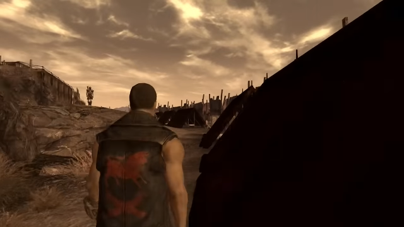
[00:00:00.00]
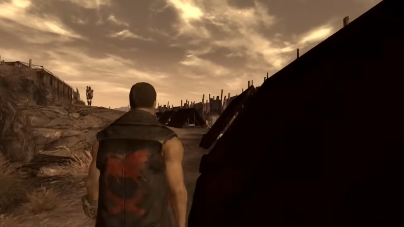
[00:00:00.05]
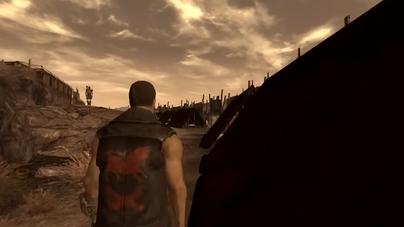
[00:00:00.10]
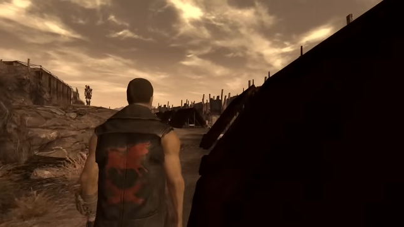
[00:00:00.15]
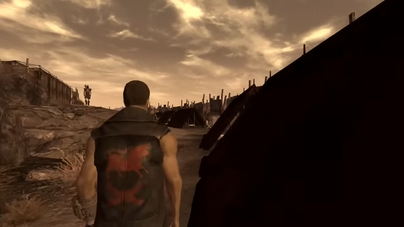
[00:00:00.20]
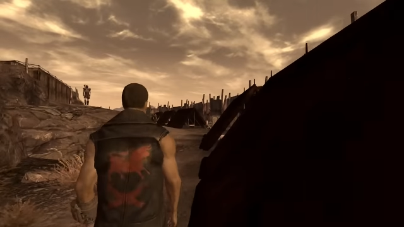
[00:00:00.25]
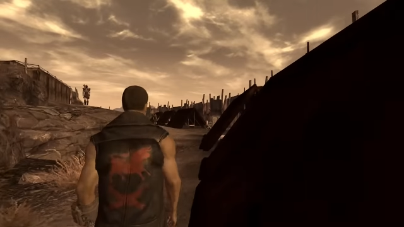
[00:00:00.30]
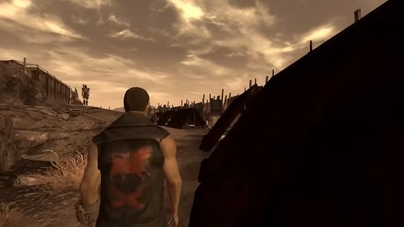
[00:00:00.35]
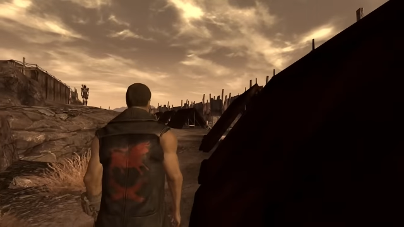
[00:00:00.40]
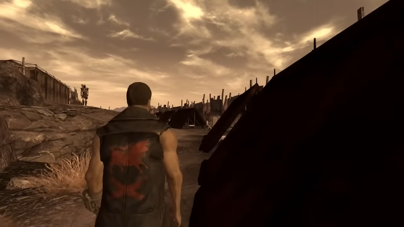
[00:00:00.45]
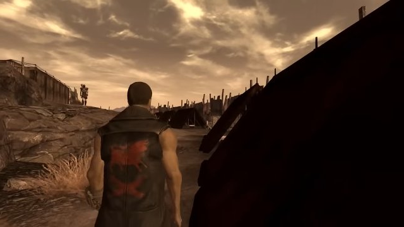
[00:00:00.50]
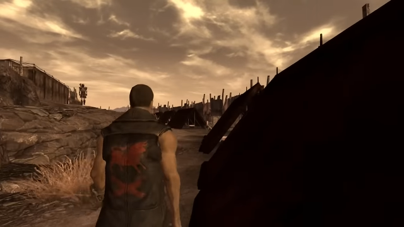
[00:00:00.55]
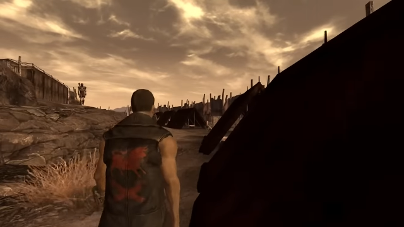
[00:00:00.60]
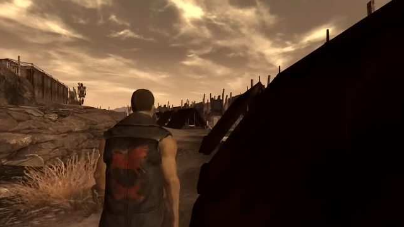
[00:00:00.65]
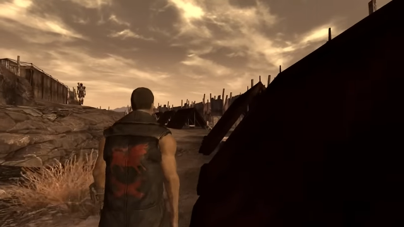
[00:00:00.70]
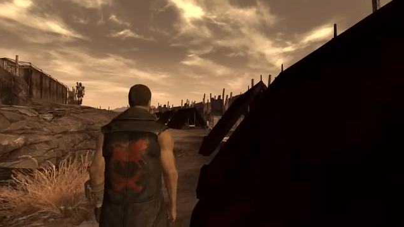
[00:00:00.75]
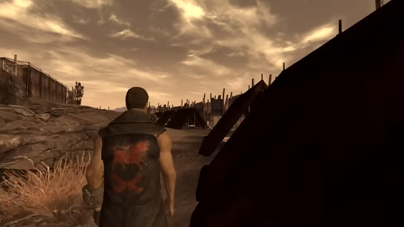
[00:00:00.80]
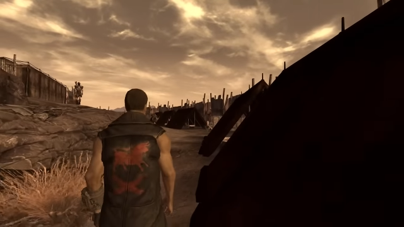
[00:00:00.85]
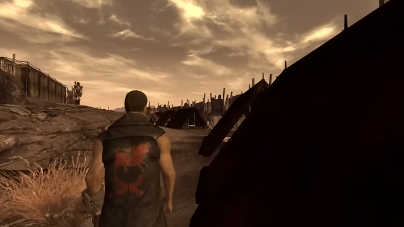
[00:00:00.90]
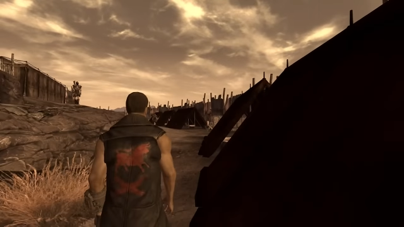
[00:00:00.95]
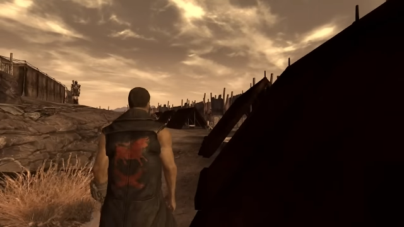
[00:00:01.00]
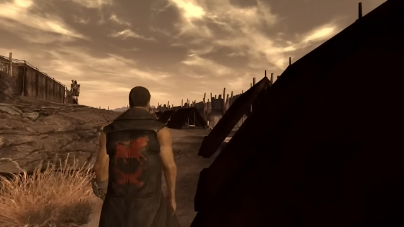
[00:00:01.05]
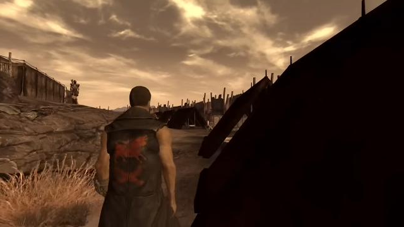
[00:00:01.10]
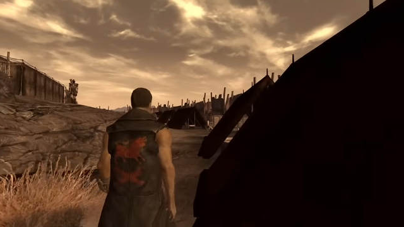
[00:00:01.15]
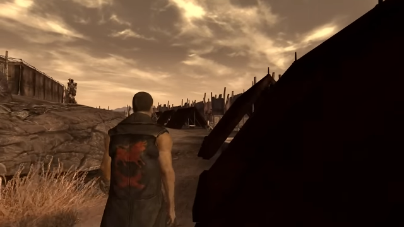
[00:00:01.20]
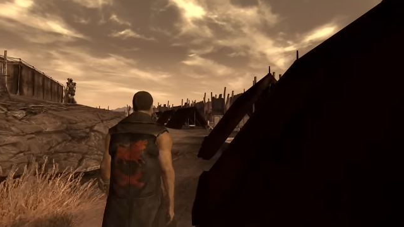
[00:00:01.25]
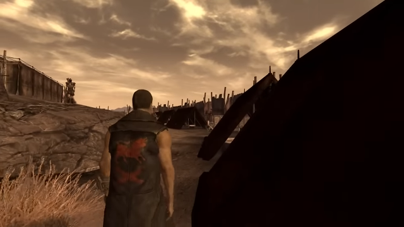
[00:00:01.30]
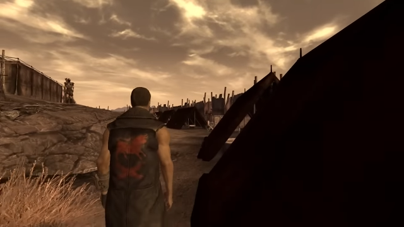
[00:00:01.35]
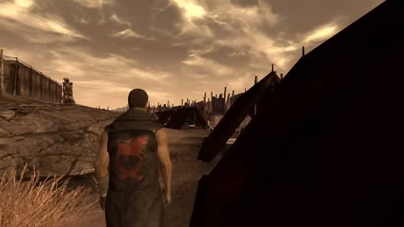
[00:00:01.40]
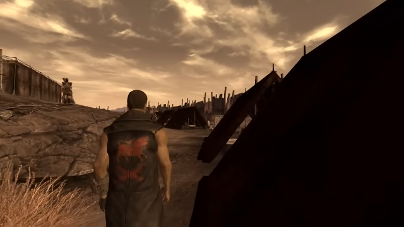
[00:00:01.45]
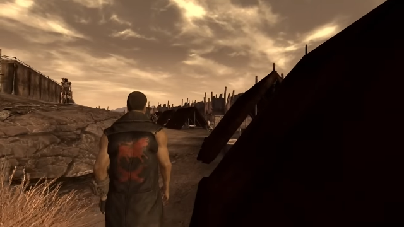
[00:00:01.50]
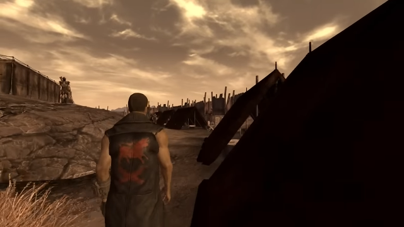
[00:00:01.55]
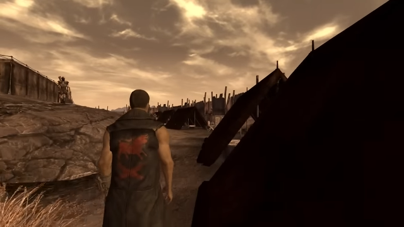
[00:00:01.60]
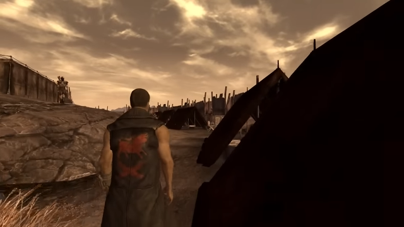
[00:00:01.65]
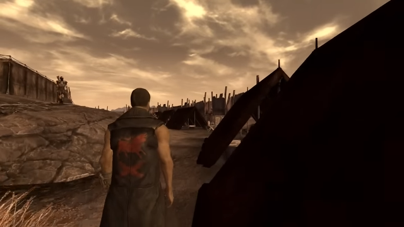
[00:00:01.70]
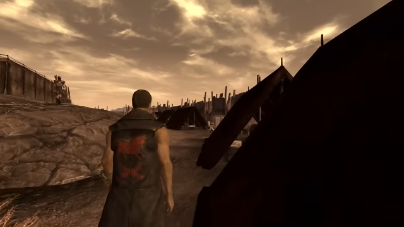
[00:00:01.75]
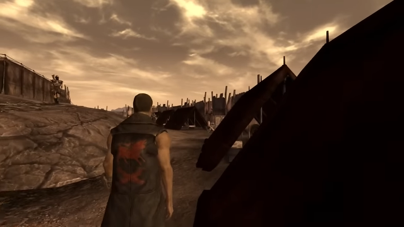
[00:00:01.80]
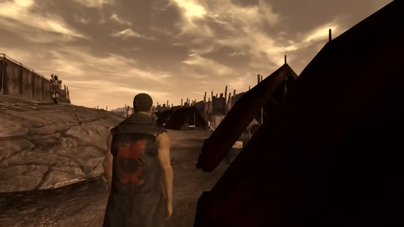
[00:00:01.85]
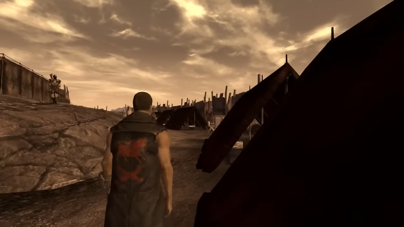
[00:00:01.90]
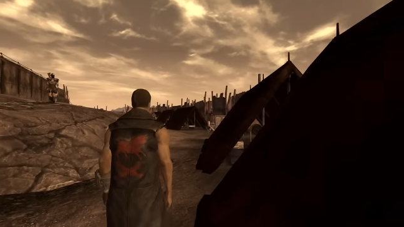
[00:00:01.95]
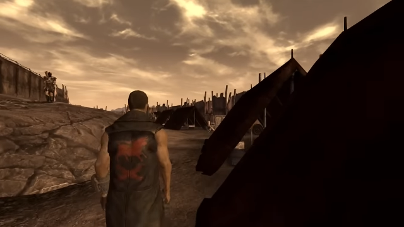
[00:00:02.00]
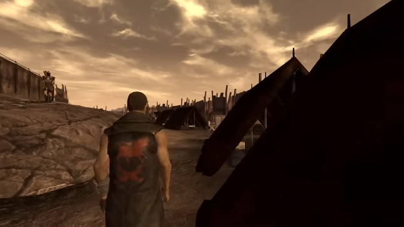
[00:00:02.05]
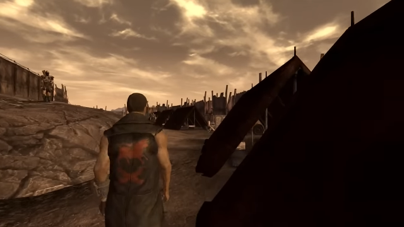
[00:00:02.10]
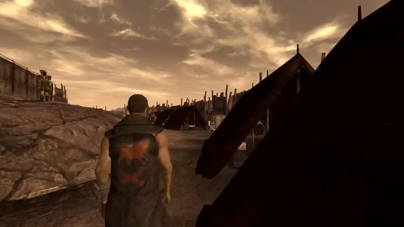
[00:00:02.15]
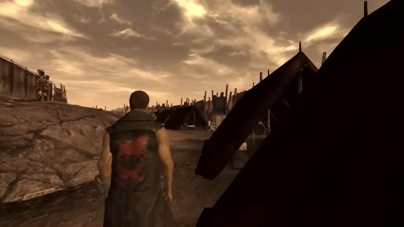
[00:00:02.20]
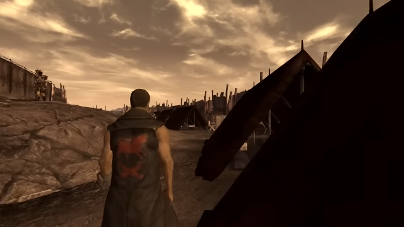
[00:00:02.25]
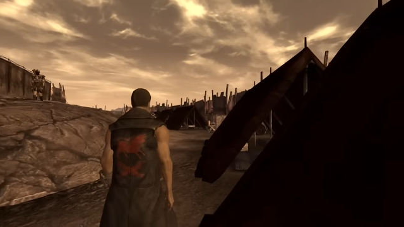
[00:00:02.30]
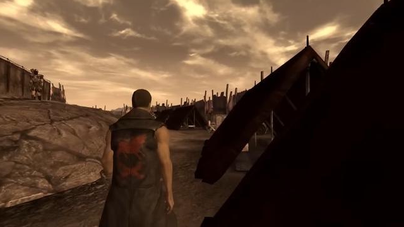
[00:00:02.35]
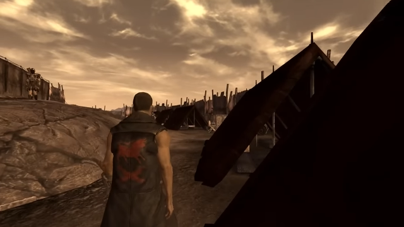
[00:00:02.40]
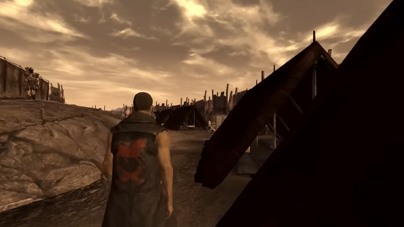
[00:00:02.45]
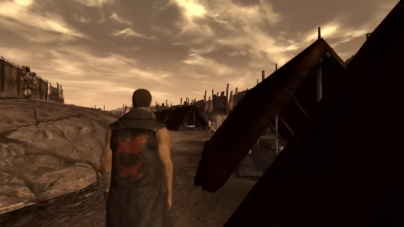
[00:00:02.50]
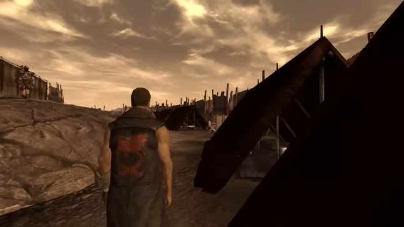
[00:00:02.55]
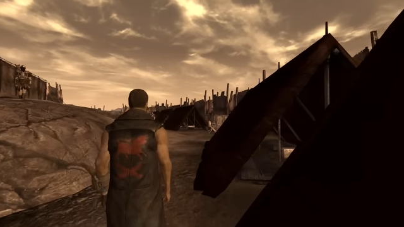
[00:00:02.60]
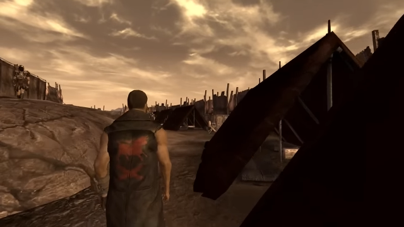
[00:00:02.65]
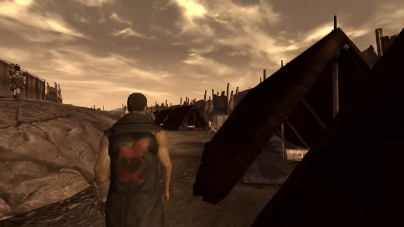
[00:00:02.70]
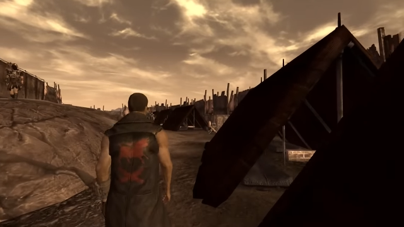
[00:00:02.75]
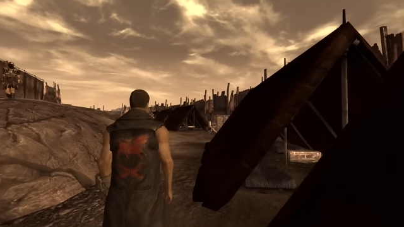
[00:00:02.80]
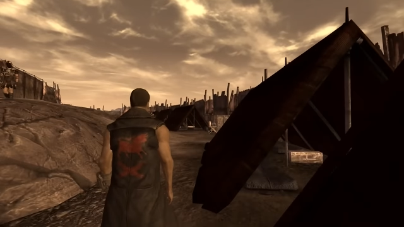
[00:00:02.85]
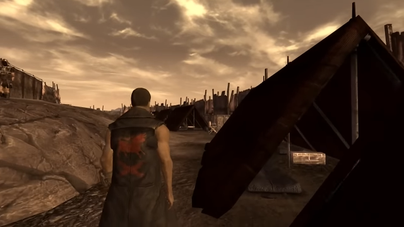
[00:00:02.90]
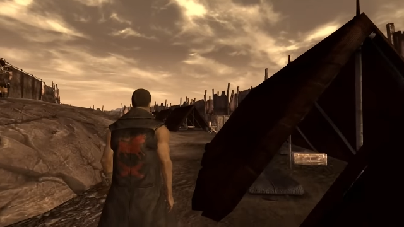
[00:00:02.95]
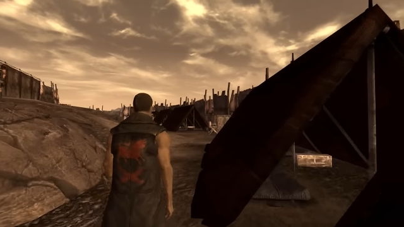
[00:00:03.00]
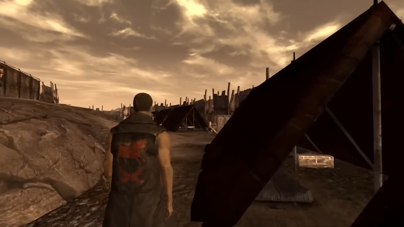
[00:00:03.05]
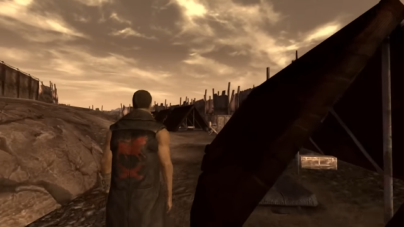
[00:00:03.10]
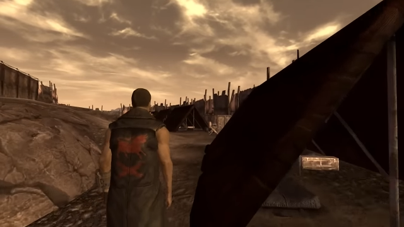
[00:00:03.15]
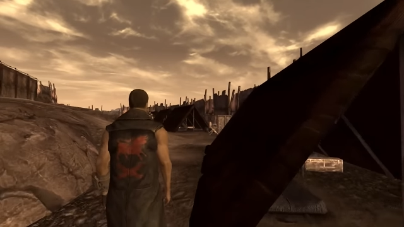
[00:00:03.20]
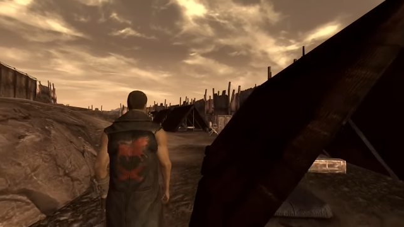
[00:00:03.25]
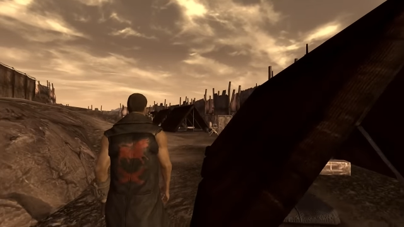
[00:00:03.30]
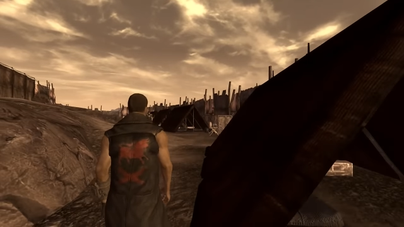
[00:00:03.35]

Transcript: (no speaker visible)